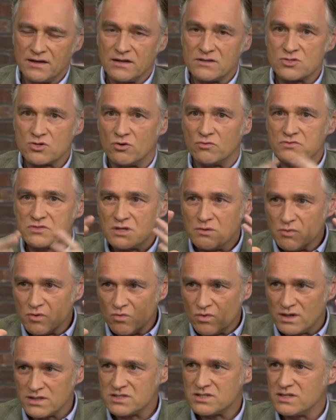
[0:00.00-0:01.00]
so someone
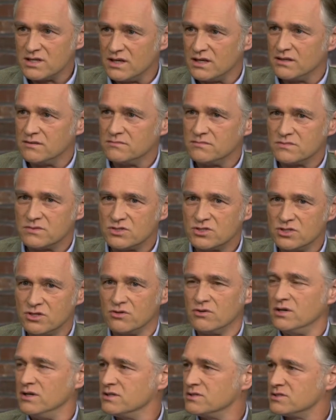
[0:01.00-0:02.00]
wants to get
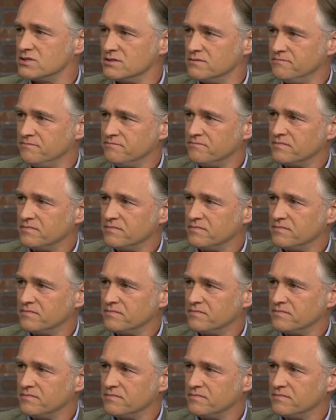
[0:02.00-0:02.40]
serious.